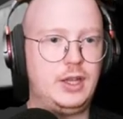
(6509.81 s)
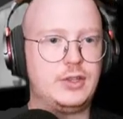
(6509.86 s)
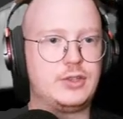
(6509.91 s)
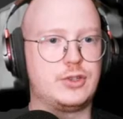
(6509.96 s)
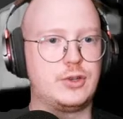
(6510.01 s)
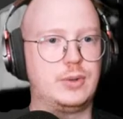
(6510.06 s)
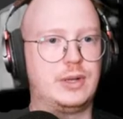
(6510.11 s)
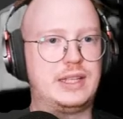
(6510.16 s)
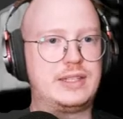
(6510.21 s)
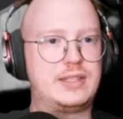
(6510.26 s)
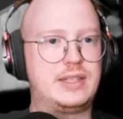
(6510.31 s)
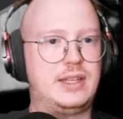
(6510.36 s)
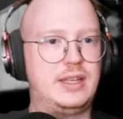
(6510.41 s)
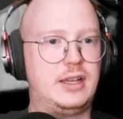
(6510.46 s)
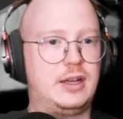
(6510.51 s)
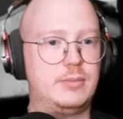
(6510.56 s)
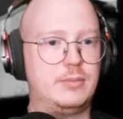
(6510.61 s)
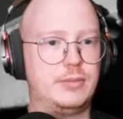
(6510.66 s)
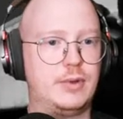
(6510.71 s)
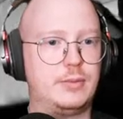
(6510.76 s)
So let's
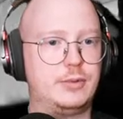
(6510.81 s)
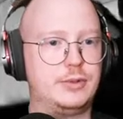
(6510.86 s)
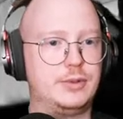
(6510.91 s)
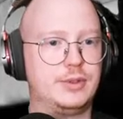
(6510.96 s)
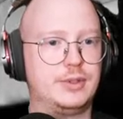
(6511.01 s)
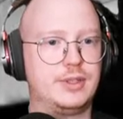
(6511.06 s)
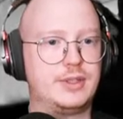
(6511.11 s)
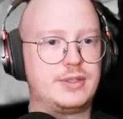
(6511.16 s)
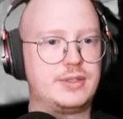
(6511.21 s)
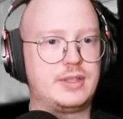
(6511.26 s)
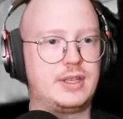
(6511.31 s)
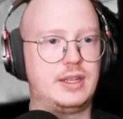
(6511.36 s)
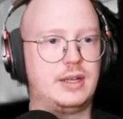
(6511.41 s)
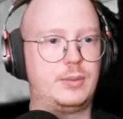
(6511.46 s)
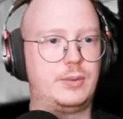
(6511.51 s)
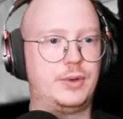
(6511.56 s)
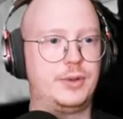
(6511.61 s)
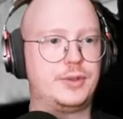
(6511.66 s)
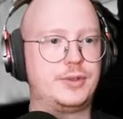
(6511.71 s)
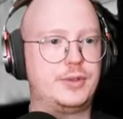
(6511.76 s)
say I'm, I'm doing this and
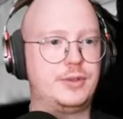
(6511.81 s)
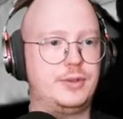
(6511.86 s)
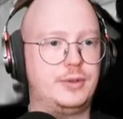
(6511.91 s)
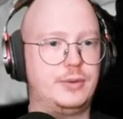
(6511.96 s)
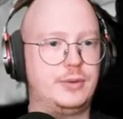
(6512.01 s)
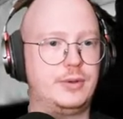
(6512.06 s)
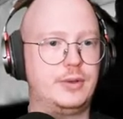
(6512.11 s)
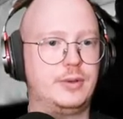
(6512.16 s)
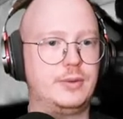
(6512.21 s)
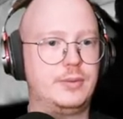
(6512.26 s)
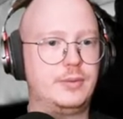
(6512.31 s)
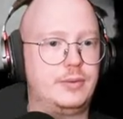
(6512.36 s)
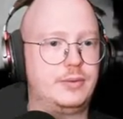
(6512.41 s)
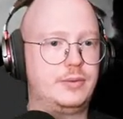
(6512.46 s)
I want to uh,